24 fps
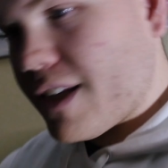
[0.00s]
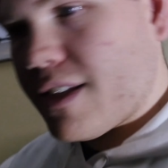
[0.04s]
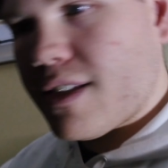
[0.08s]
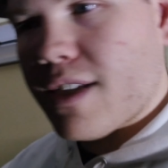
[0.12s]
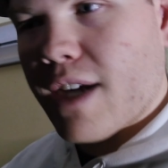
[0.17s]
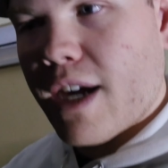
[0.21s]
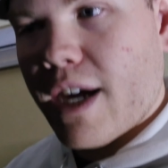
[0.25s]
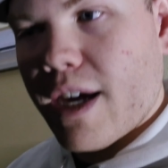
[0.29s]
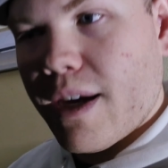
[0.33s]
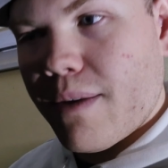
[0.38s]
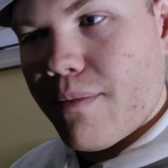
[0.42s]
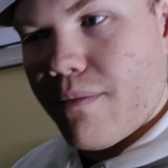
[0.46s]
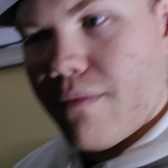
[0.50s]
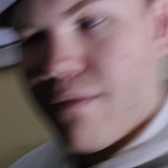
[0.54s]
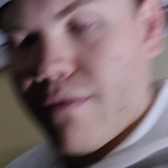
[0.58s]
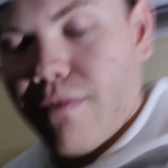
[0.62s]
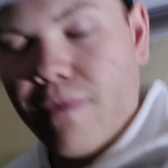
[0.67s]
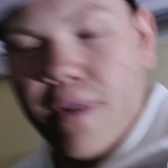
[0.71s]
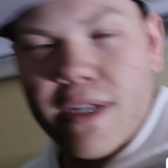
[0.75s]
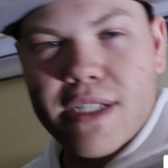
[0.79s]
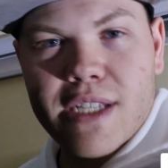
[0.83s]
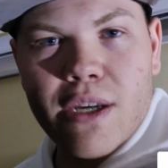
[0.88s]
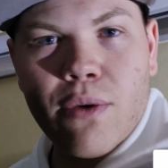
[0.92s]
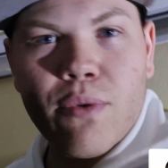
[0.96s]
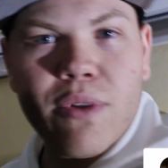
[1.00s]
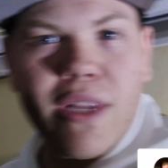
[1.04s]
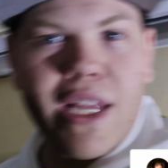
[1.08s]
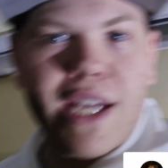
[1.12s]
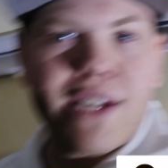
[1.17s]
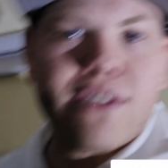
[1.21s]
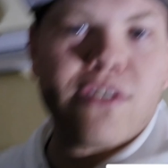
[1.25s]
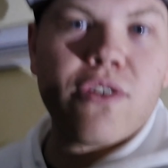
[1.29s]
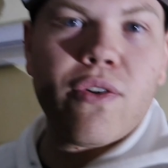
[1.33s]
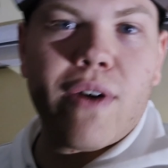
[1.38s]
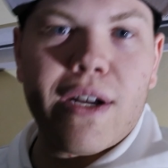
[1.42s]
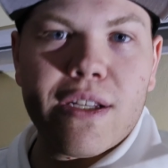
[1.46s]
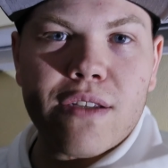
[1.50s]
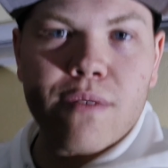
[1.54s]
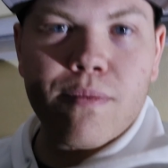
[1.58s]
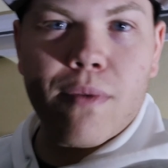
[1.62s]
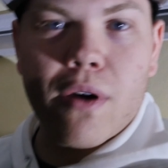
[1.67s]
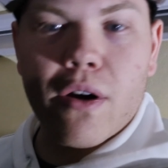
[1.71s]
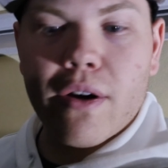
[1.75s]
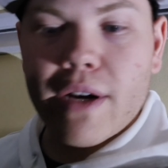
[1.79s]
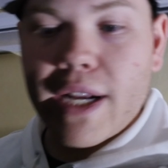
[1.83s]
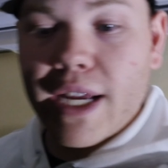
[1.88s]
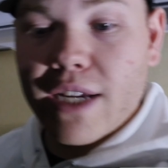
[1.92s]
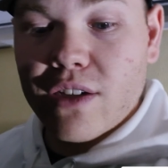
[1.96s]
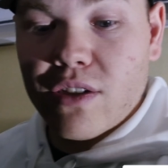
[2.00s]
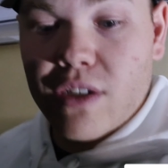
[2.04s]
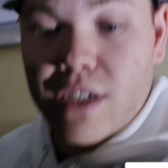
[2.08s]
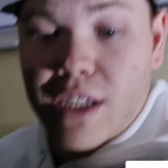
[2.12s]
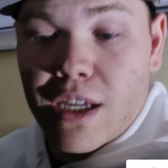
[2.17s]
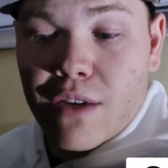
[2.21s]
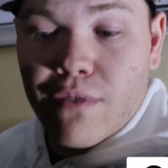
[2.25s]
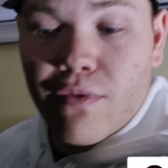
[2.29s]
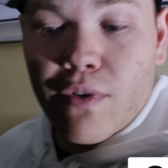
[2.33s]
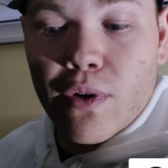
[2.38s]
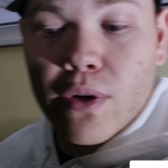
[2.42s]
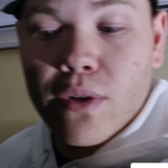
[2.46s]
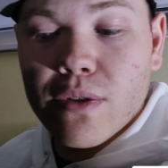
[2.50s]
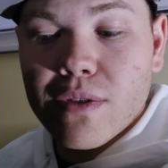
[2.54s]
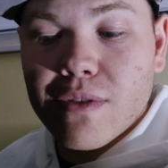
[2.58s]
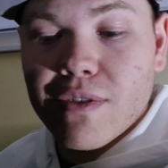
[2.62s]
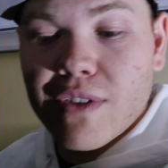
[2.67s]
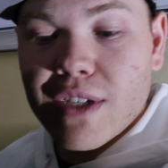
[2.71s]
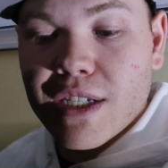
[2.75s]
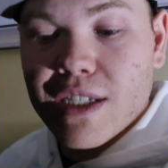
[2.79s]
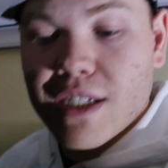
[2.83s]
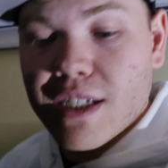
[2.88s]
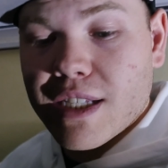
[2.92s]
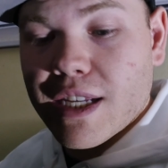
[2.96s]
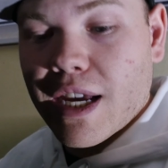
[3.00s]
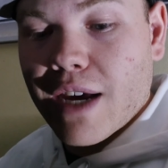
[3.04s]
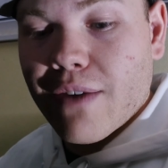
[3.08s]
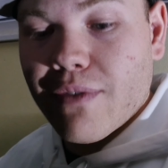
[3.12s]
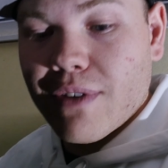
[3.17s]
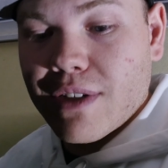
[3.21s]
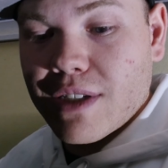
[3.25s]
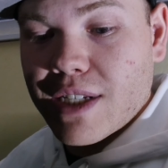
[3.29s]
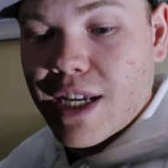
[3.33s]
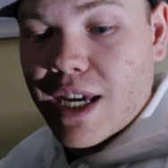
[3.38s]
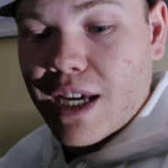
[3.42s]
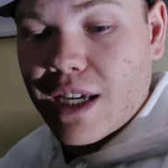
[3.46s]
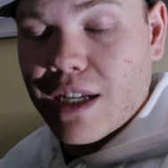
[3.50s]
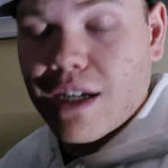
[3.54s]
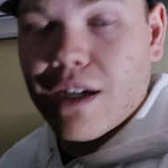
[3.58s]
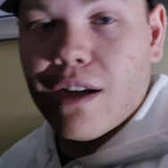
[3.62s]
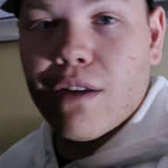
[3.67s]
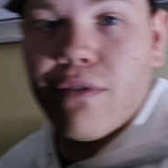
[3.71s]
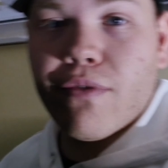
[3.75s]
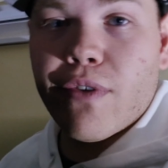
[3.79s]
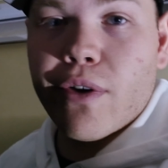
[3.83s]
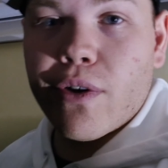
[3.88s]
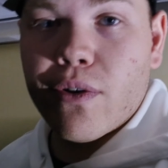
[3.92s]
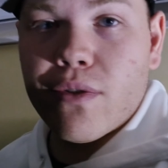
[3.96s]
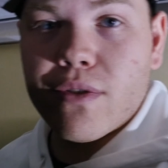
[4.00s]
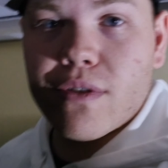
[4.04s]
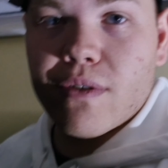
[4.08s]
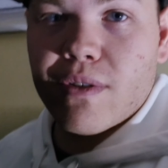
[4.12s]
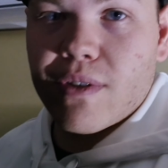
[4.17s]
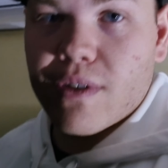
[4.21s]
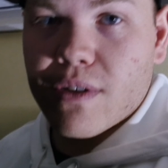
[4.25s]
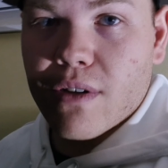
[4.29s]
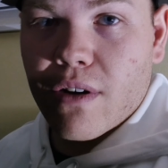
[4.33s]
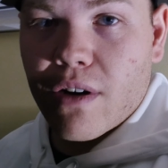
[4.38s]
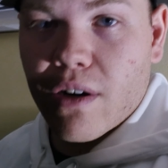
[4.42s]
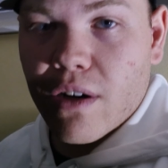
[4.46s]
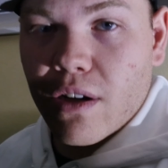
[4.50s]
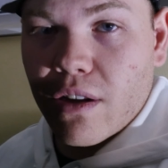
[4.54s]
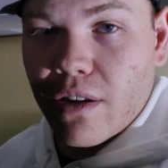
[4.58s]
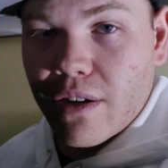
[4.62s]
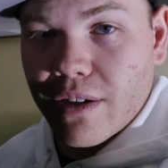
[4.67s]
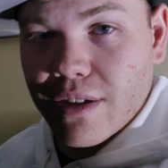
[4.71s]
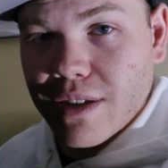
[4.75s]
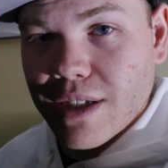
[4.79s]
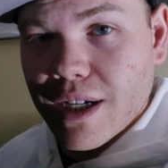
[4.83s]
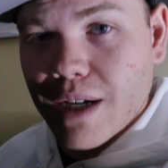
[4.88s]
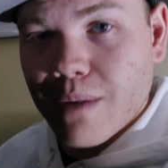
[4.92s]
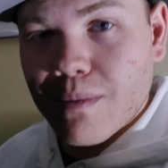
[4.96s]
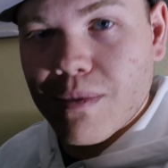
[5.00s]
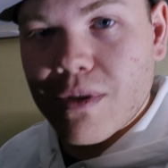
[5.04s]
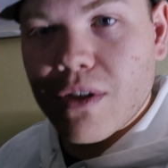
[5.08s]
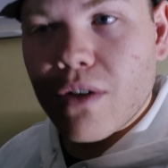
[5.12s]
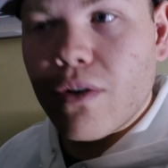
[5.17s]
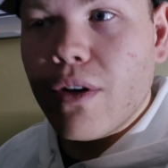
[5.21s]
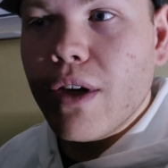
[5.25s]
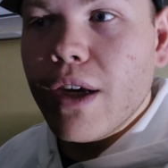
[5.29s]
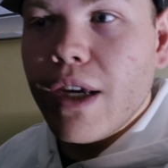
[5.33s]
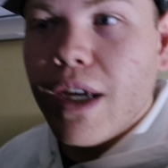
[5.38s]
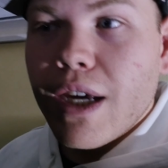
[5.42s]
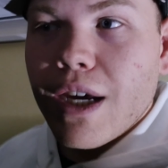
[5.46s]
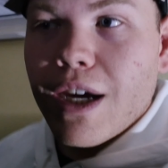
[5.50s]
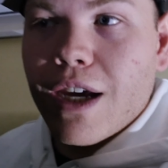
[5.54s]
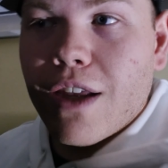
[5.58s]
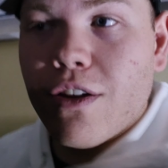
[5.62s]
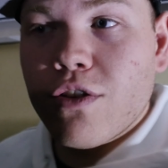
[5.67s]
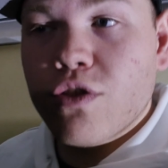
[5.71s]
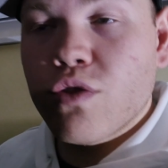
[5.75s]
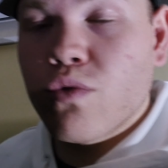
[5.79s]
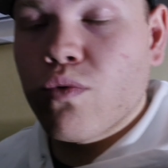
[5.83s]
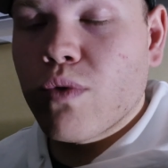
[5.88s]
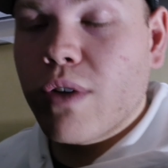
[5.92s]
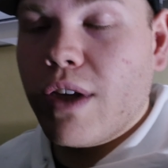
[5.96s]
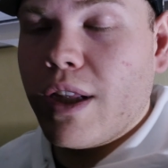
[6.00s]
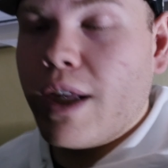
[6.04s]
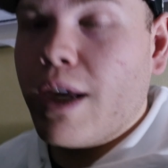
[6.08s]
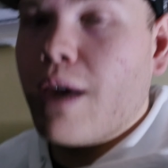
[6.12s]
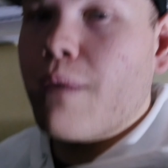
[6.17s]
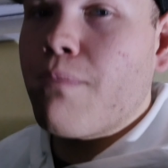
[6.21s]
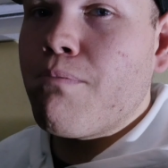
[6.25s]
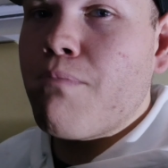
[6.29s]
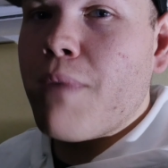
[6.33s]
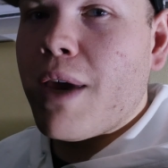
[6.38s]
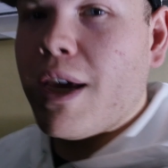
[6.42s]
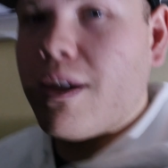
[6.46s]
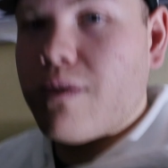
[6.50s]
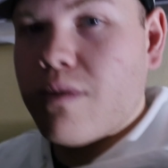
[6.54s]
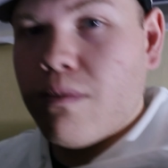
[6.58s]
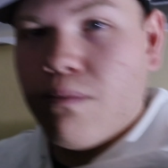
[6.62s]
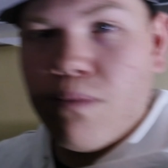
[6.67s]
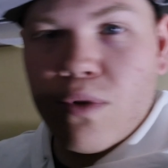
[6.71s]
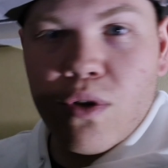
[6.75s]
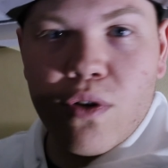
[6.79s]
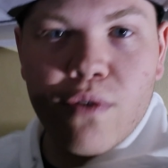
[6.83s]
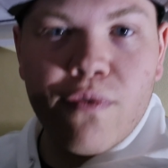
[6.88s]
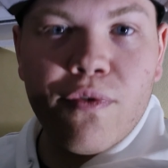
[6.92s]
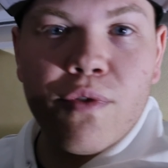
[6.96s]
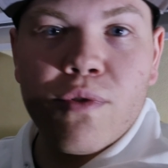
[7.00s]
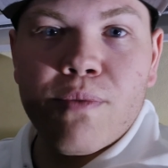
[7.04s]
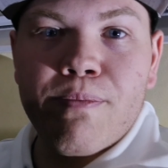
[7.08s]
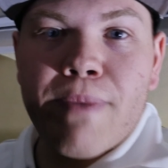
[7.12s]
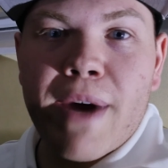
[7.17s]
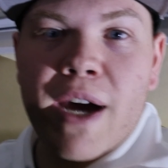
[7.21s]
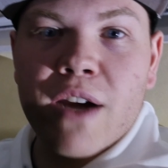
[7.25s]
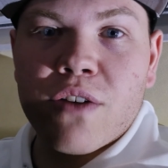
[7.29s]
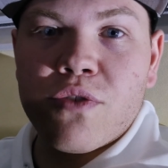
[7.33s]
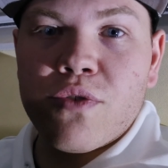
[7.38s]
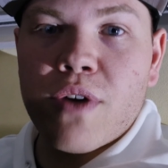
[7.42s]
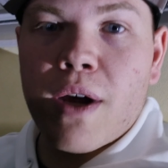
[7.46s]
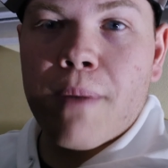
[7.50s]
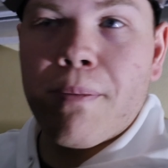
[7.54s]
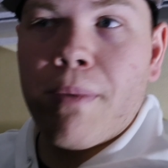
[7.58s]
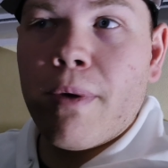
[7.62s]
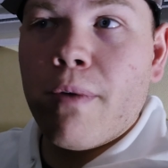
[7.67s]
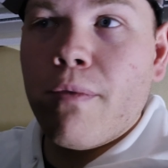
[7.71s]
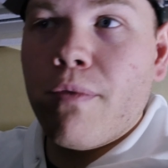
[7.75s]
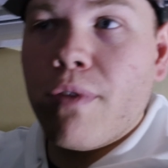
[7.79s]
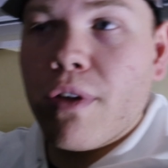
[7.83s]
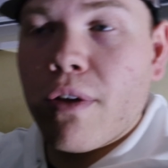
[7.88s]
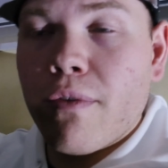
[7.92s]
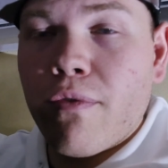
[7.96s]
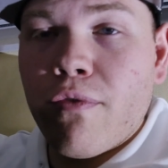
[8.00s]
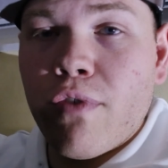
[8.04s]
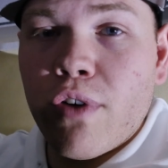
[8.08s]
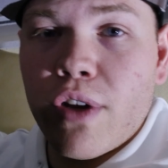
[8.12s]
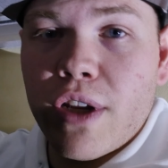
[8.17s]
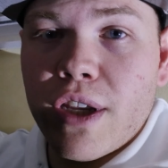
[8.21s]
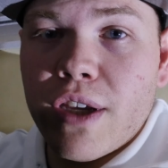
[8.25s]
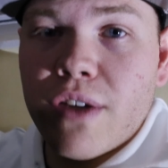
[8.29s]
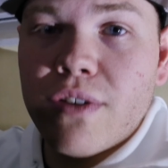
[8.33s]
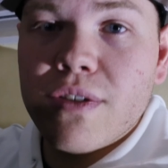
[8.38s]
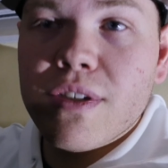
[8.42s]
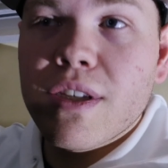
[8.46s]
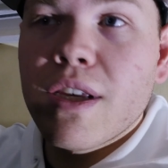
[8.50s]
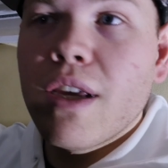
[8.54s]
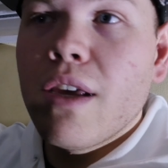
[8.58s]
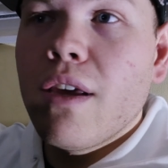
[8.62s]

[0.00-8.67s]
time, because I would like to go out tomorrow and actually take photos of this, because I haven't taken any photos of this car in a long time. So there's a really amazing, beautiful backdrop of the foothills